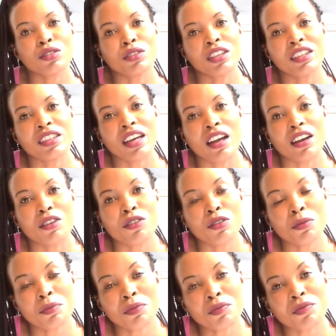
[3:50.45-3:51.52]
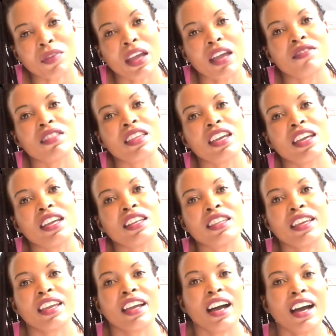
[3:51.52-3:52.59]
in the room, and then
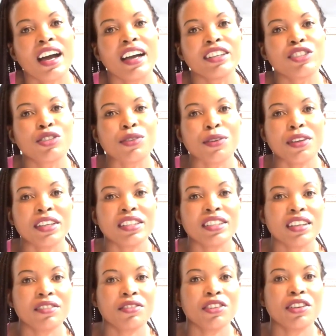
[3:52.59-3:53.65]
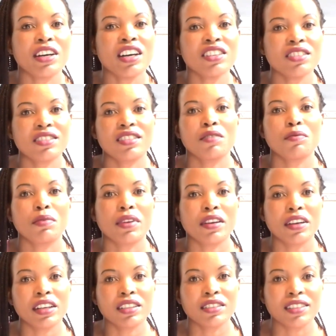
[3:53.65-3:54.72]
they had to interview us
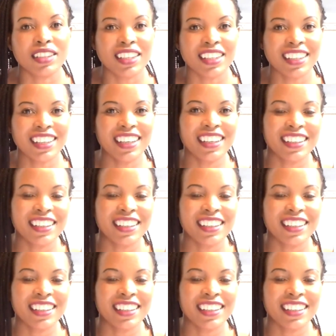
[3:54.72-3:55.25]
separately.